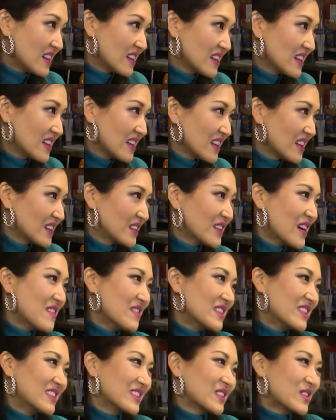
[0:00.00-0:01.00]
Yeah. Love
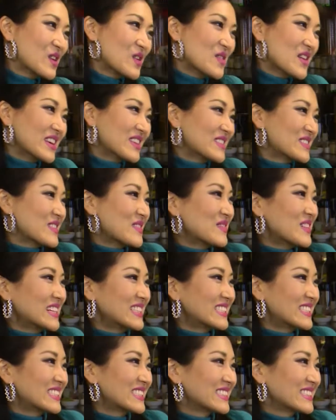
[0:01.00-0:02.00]
it, Nicole. Thank you so much.
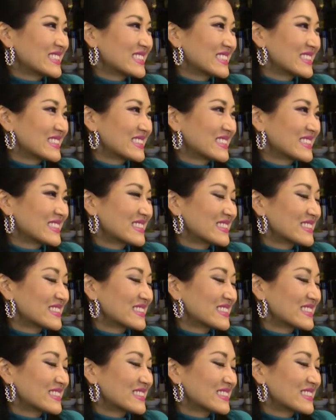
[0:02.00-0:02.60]
Thank you.